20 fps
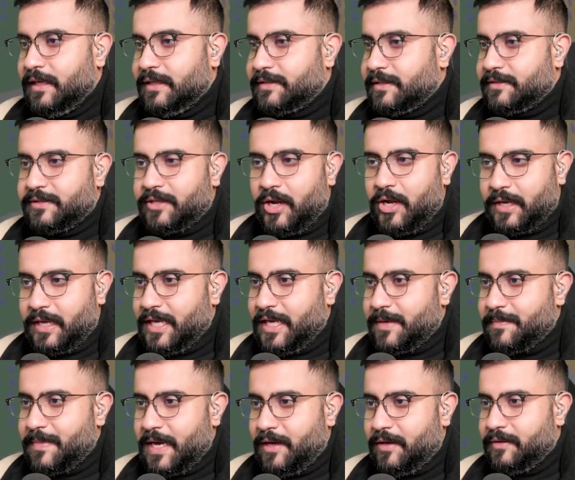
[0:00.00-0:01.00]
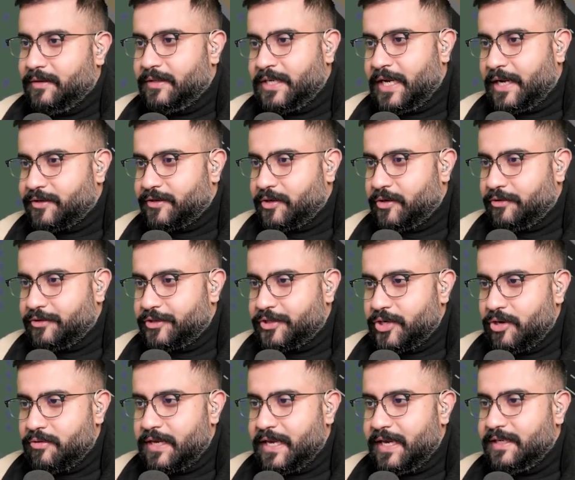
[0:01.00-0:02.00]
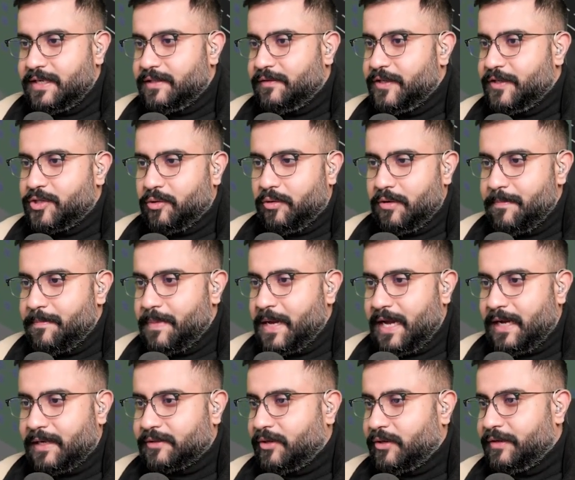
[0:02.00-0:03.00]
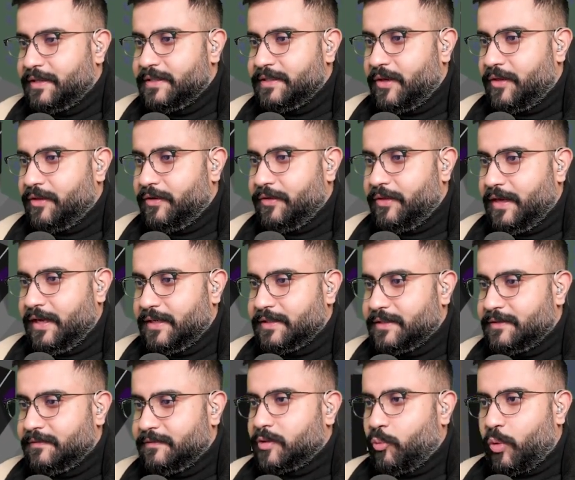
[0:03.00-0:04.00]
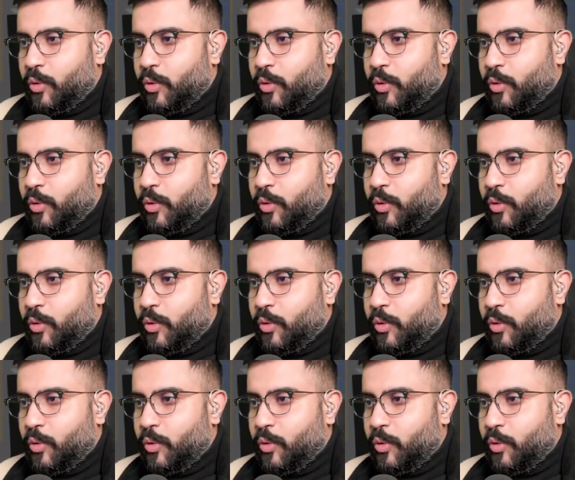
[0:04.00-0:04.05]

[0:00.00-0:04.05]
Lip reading: And so it's talking about the technical showcase, visual impact, all these other things.